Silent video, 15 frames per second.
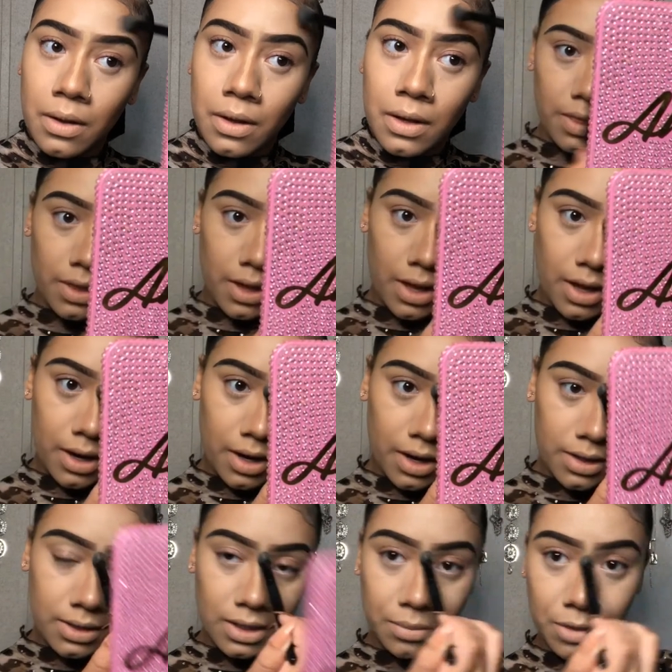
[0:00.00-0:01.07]
Then
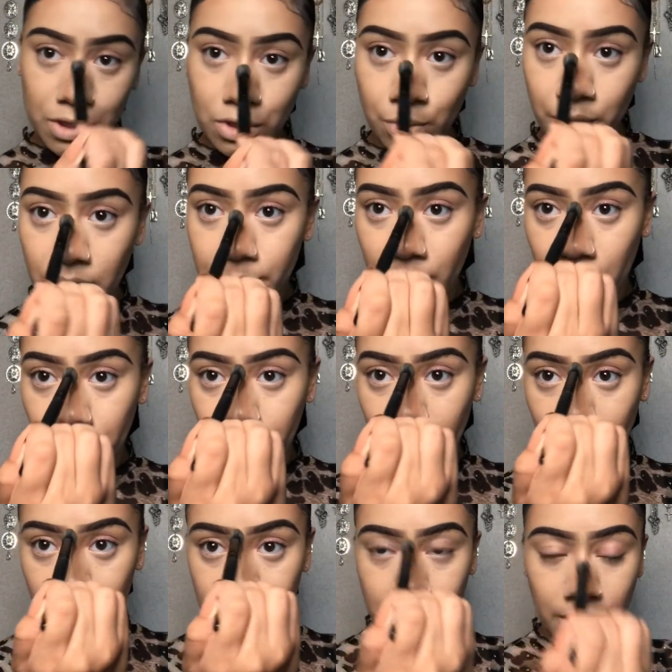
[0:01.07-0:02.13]
it's in between my
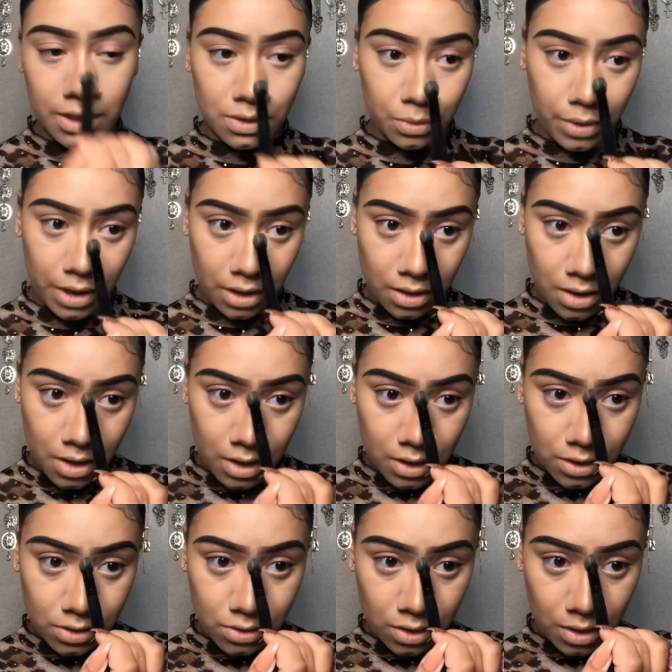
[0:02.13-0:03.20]
brows as well.
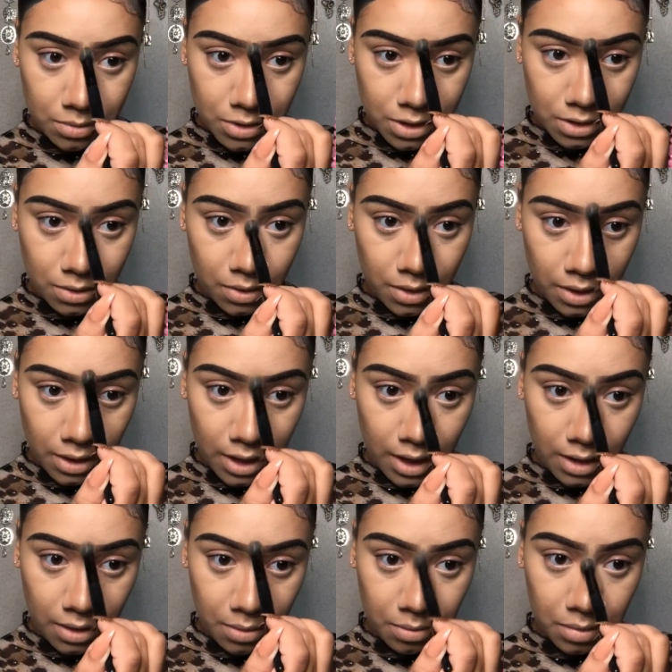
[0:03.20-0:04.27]
So I'm just going to
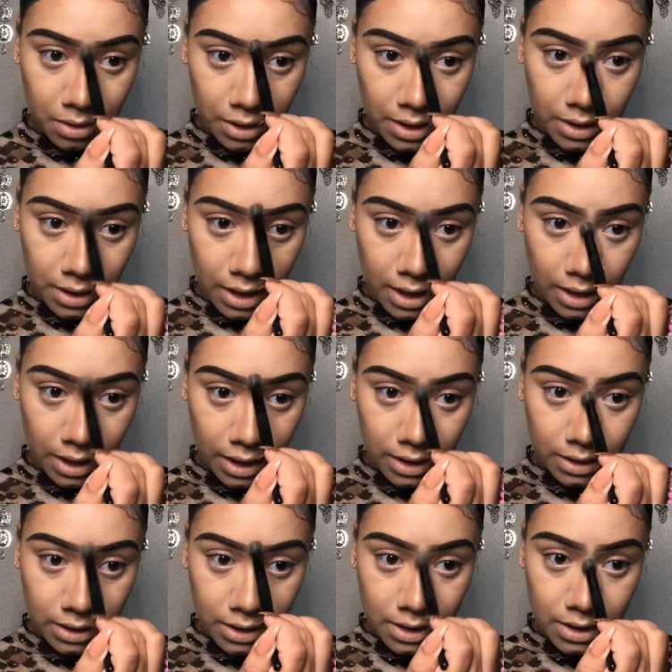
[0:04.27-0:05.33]
kind of blend that like
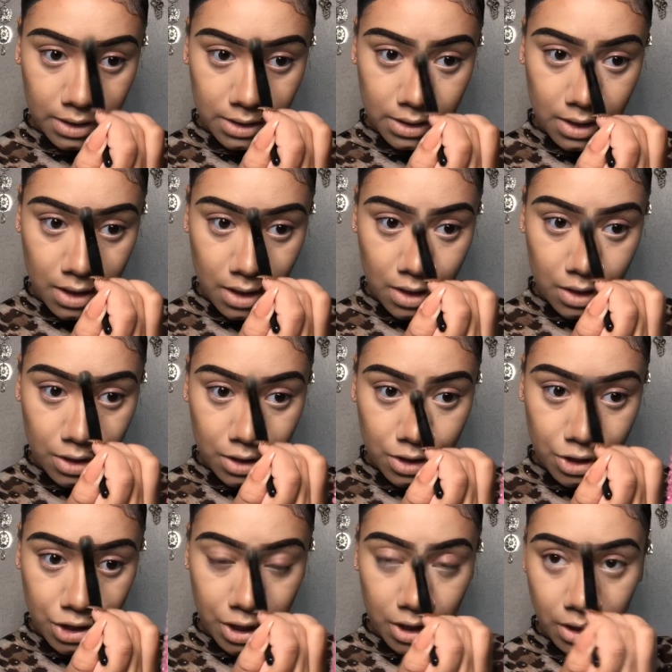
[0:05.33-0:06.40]
this,
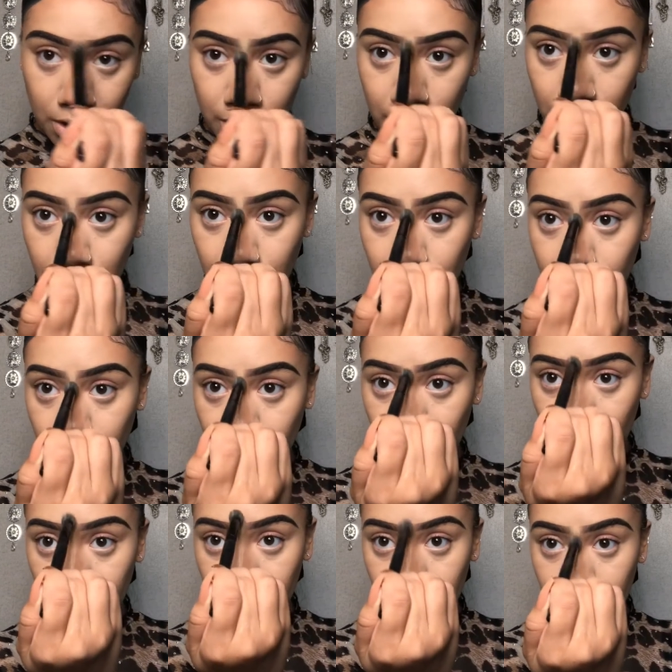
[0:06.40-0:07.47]
gently
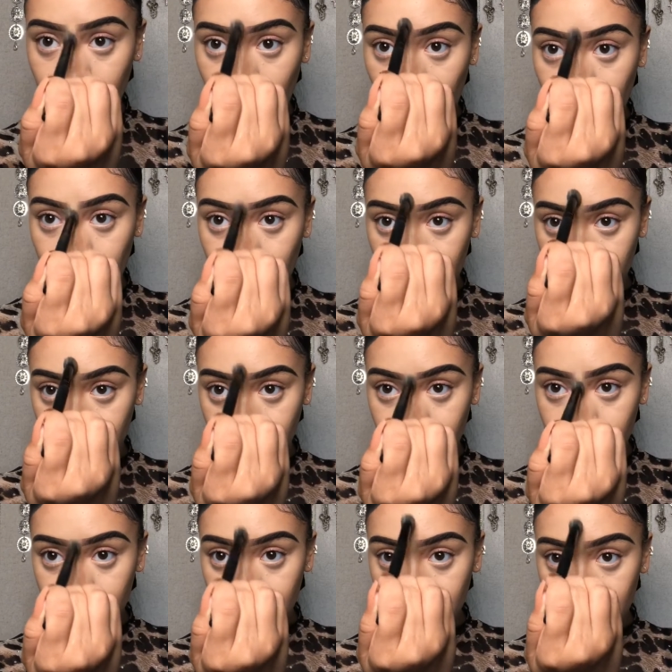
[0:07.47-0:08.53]
up and down
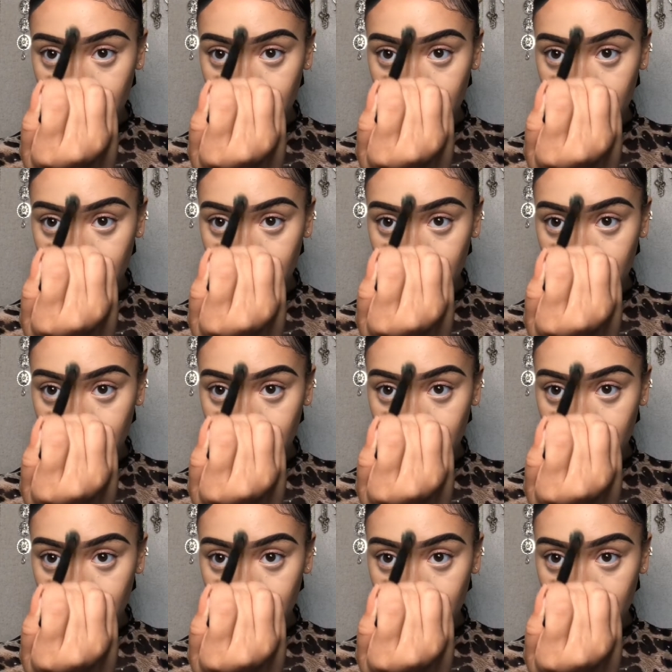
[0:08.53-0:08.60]
motions.